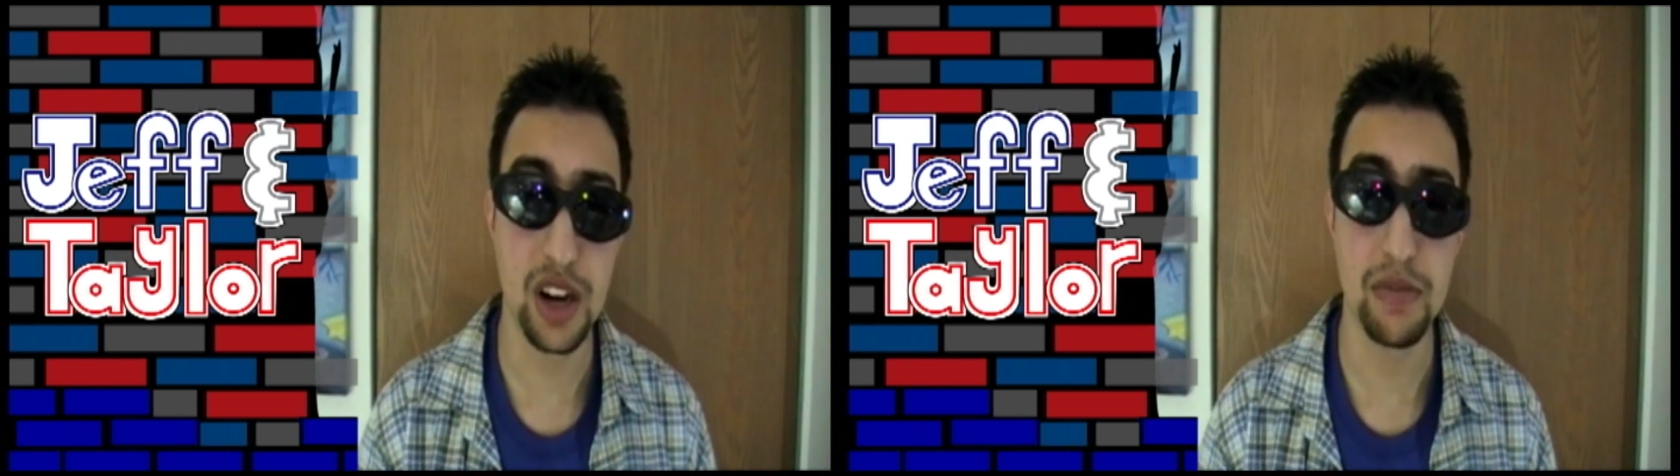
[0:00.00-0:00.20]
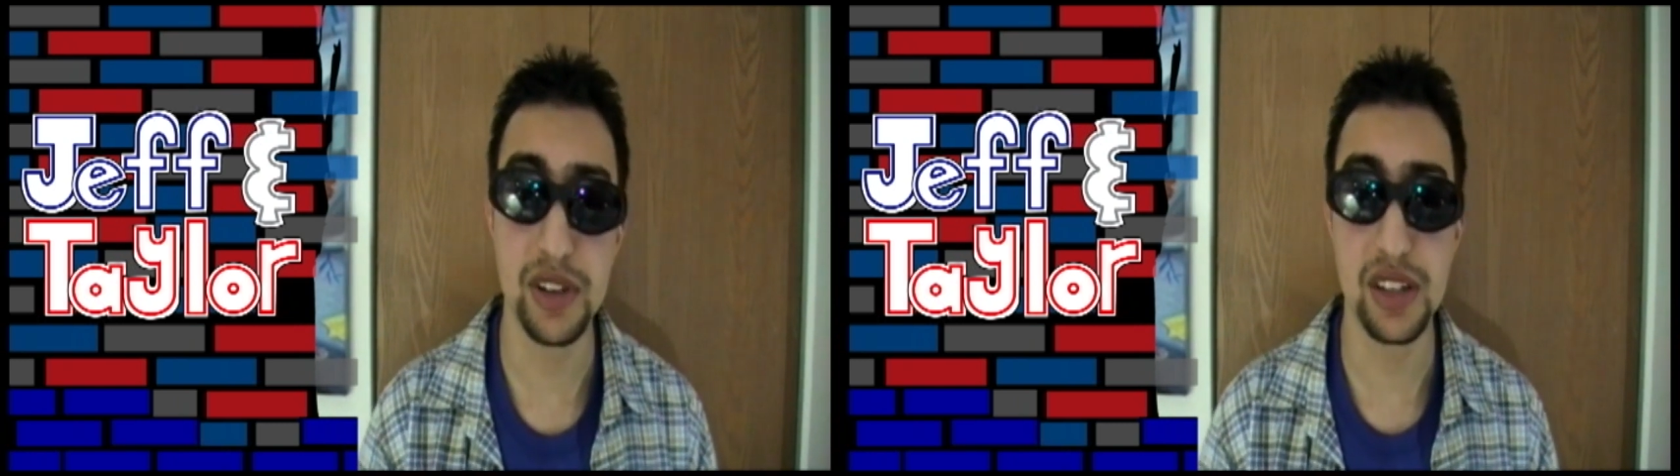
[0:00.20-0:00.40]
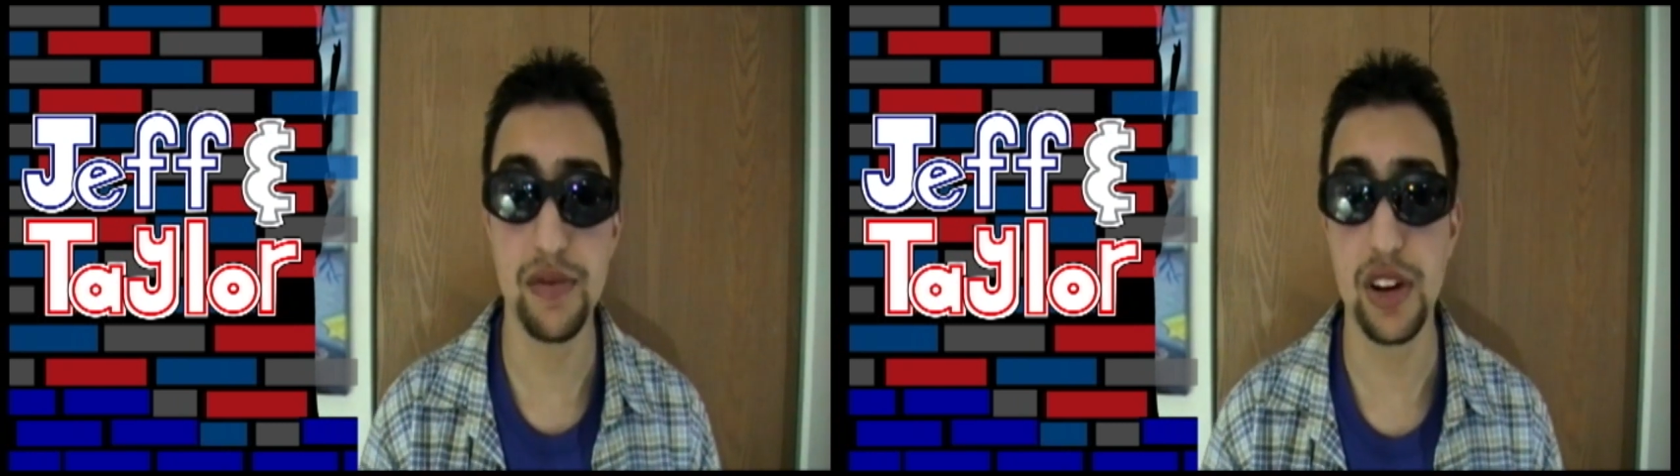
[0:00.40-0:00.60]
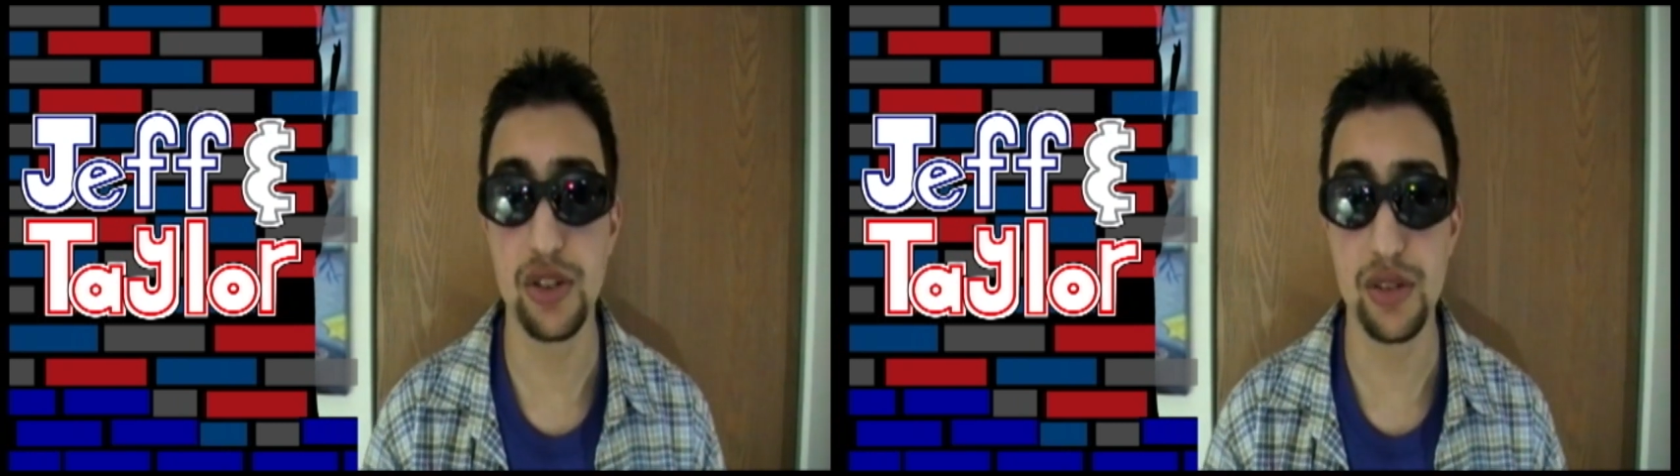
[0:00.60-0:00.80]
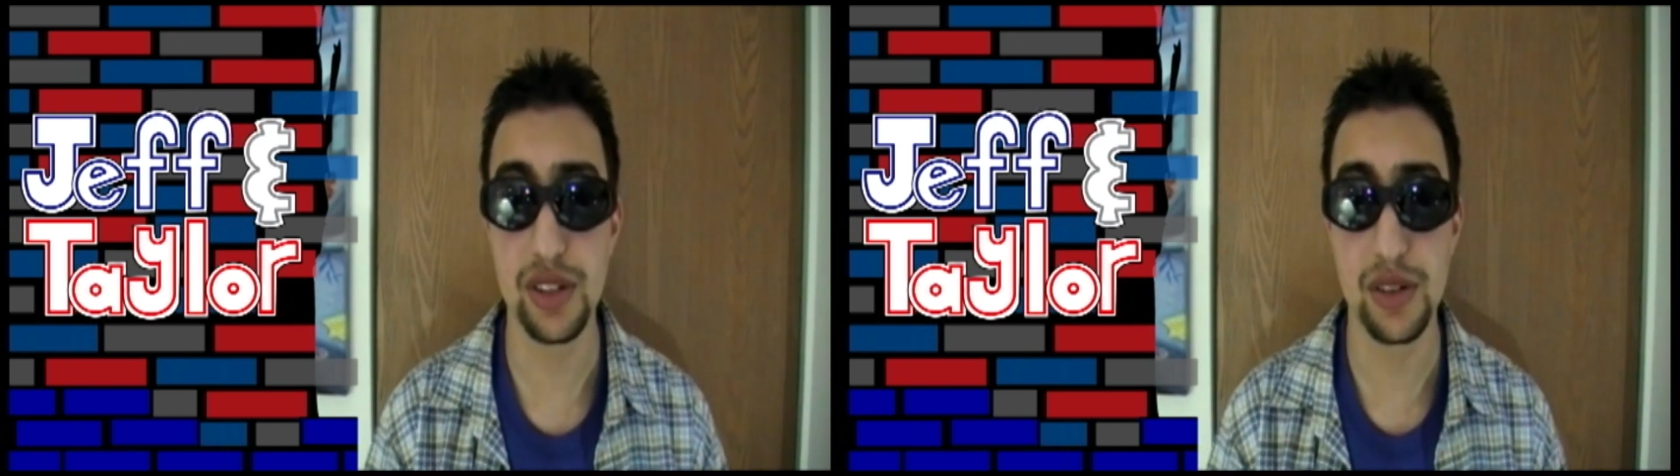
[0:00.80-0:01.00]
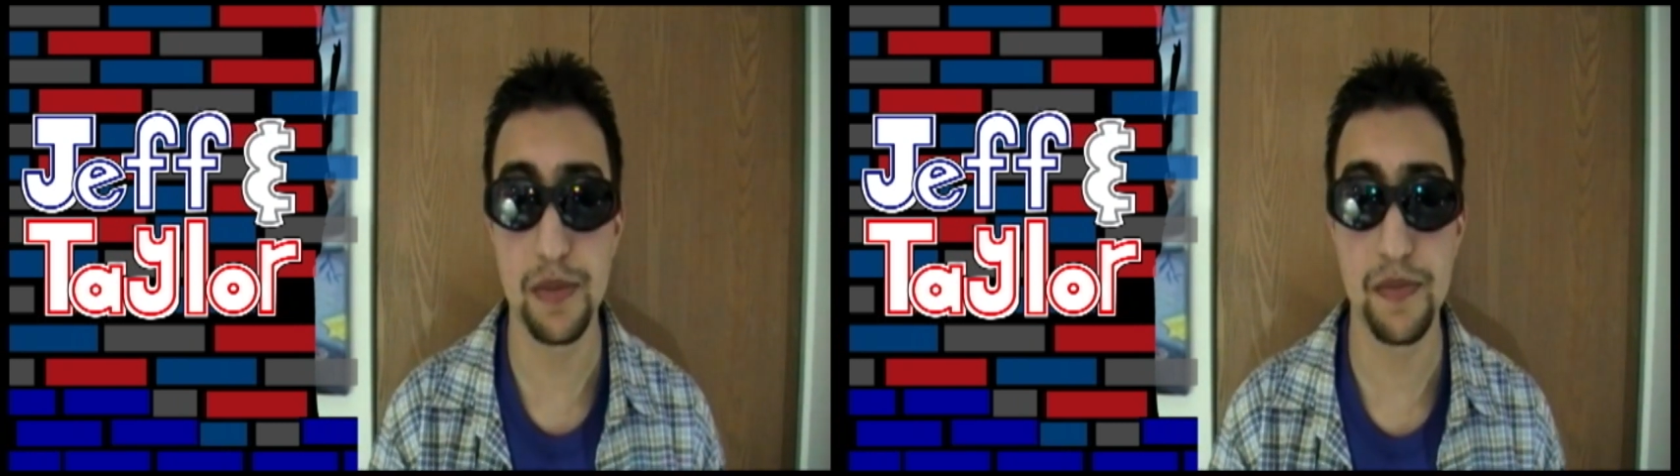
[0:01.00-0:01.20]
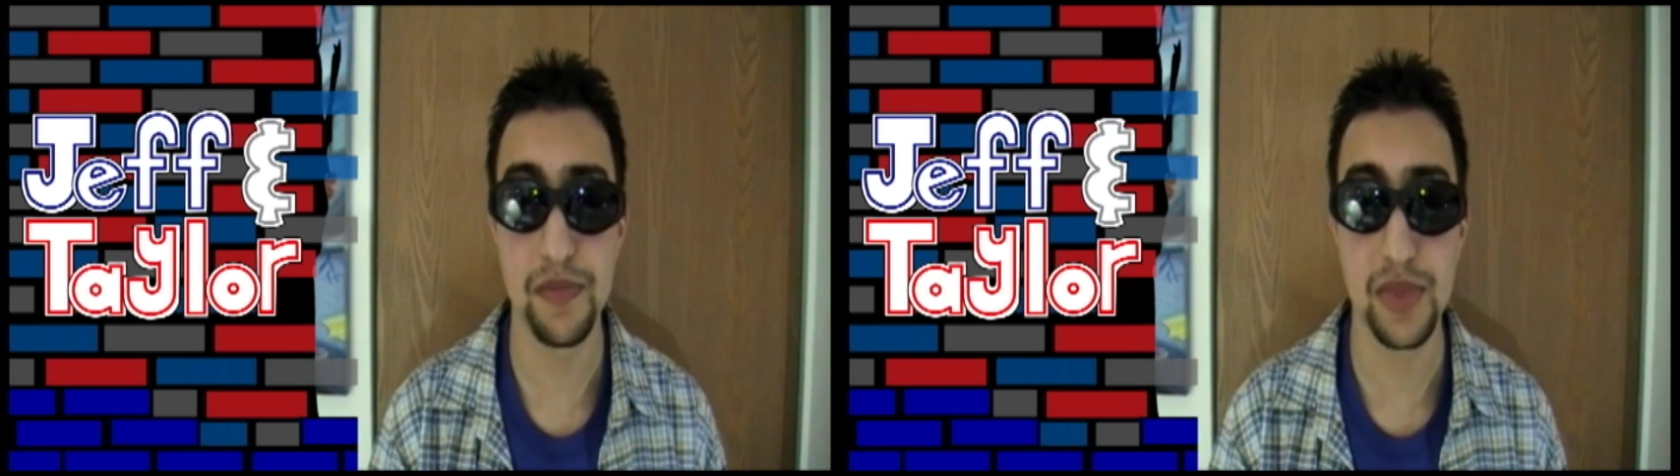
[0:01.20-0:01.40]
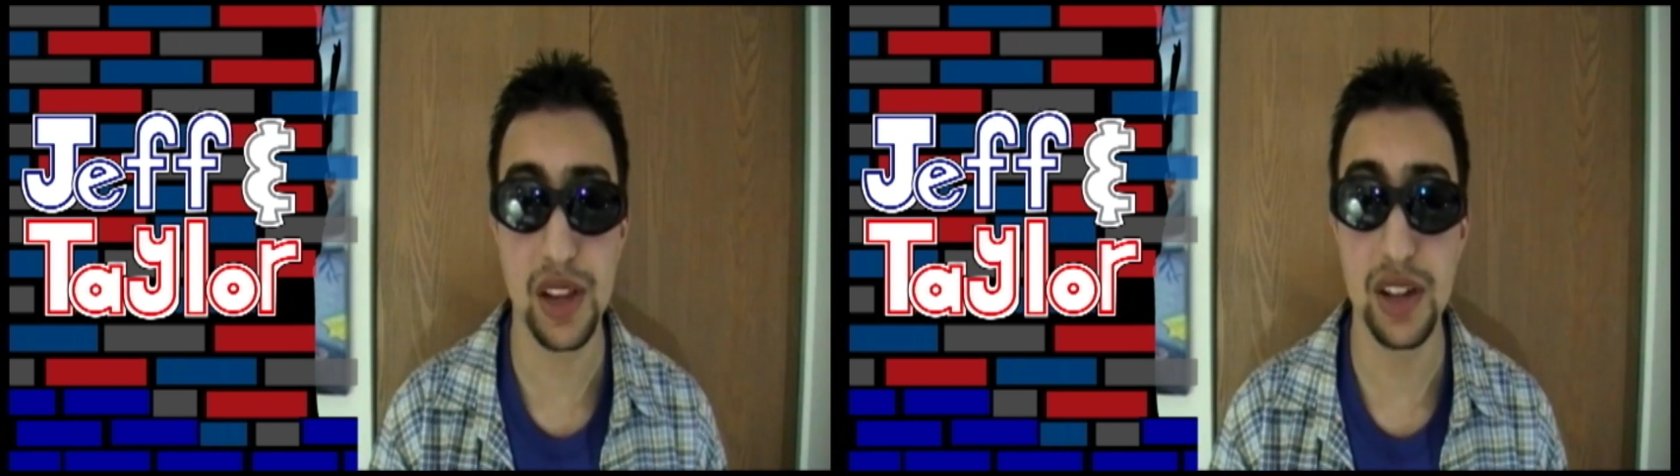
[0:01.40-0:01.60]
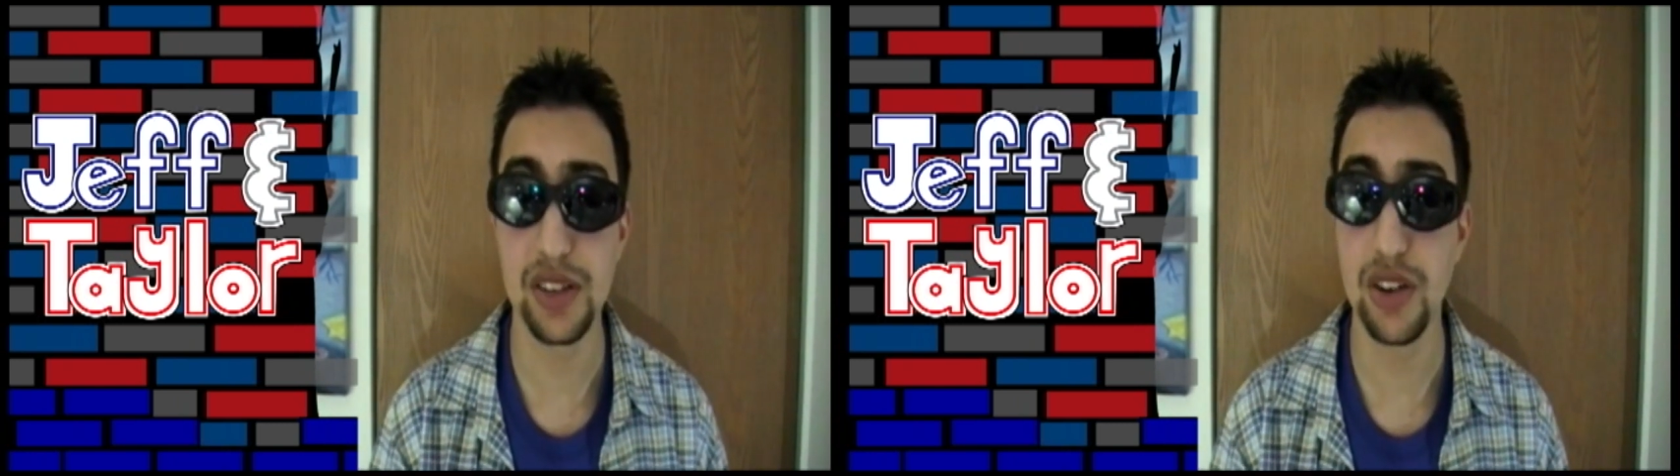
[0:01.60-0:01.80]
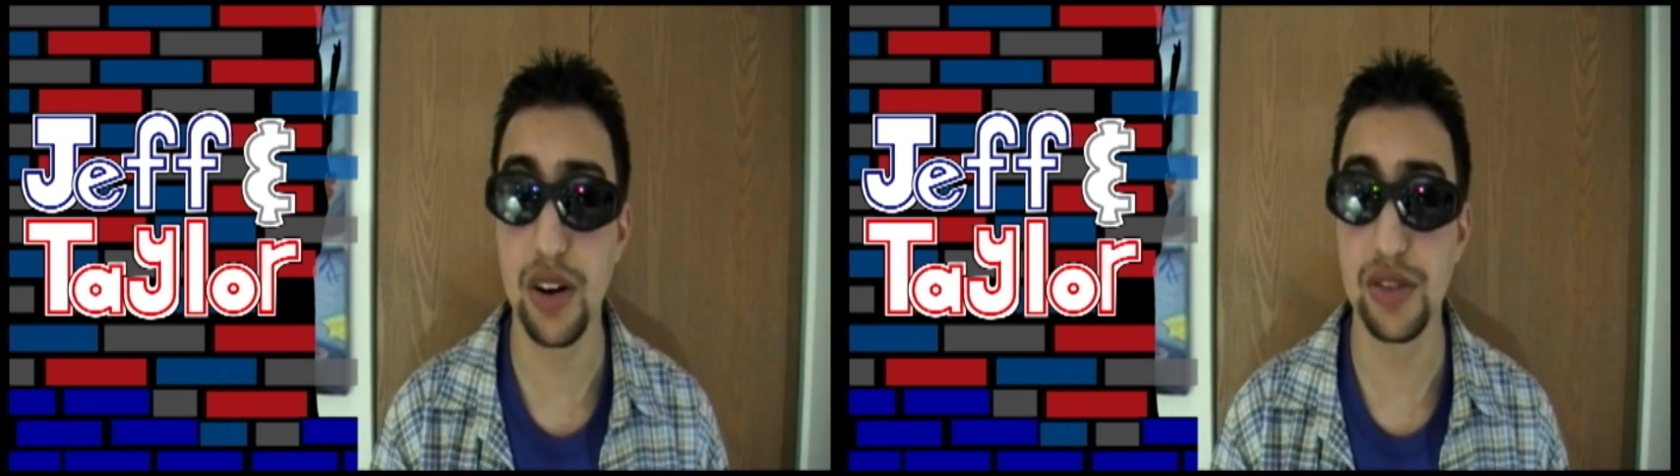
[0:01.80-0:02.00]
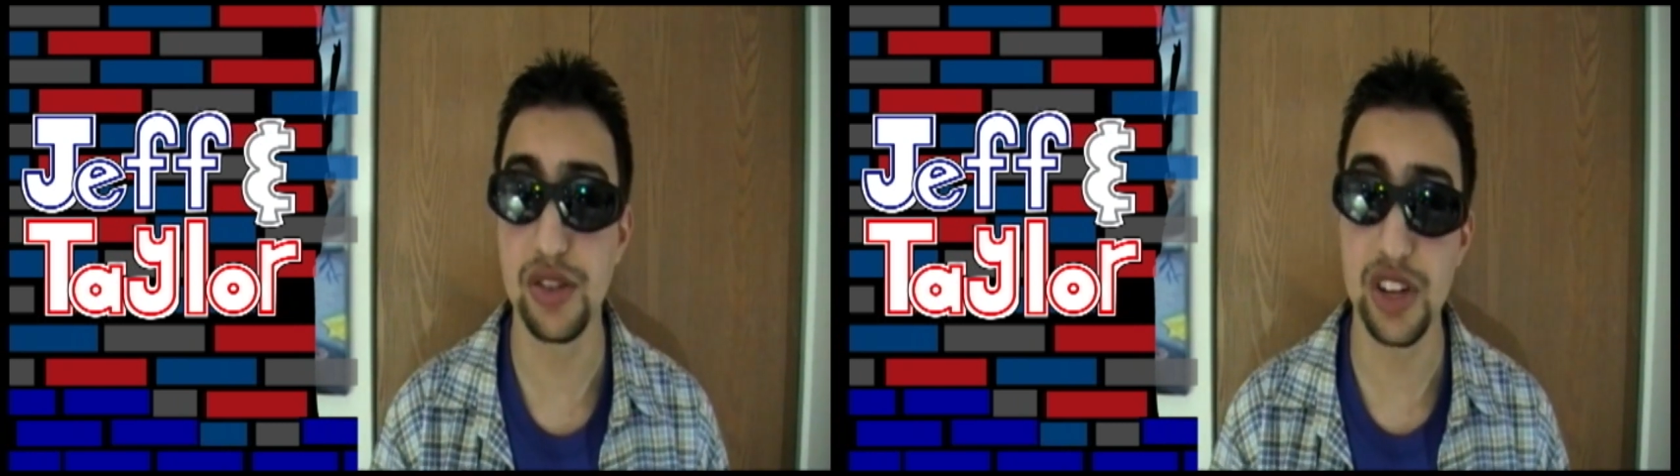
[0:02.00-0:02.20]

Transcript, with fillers: on misadventures. It stars